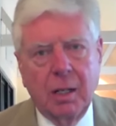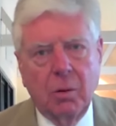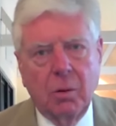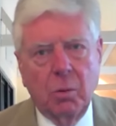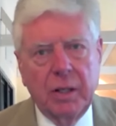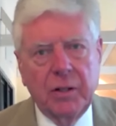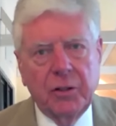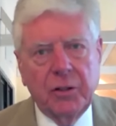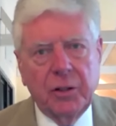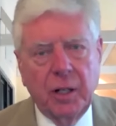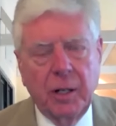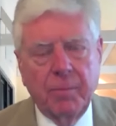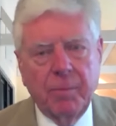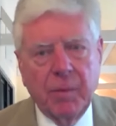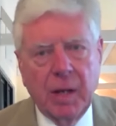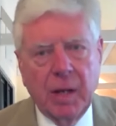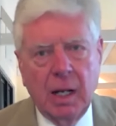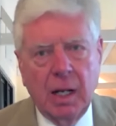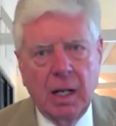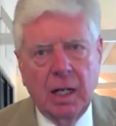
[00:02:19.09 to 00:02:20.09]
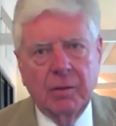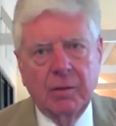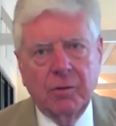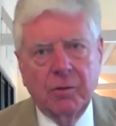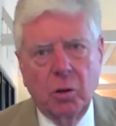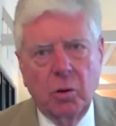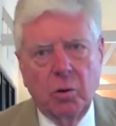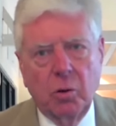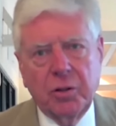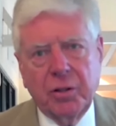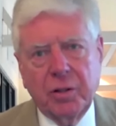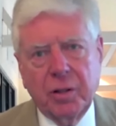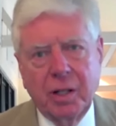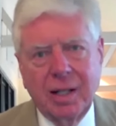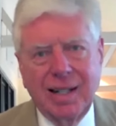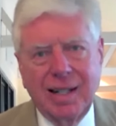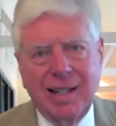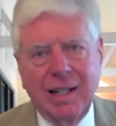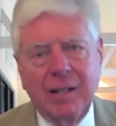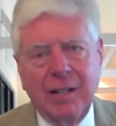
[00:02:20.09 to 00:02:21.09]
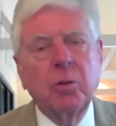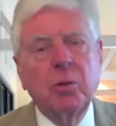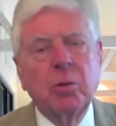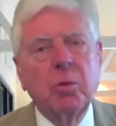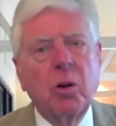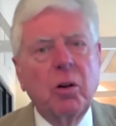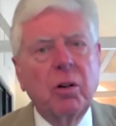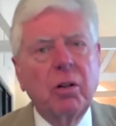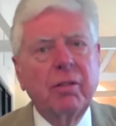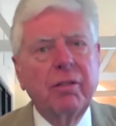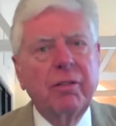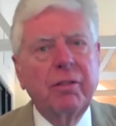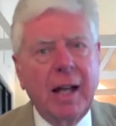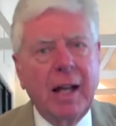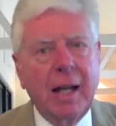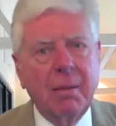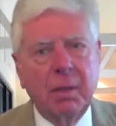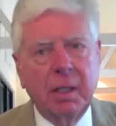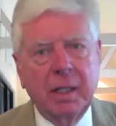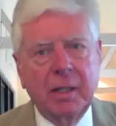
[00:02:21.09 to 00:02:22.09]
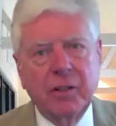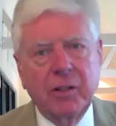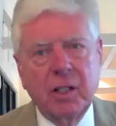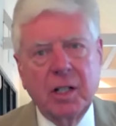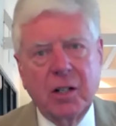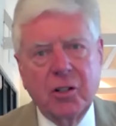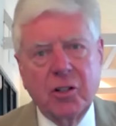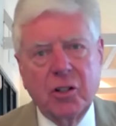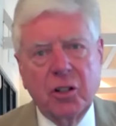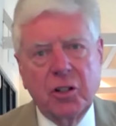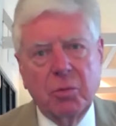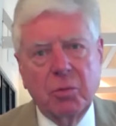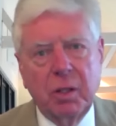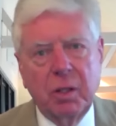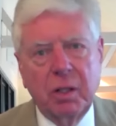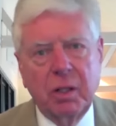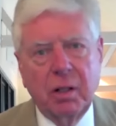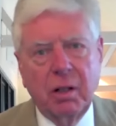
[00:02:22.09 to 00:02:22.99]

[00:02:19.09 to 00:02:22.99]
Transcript: Windsor. And of course, in the royal family, the Duchess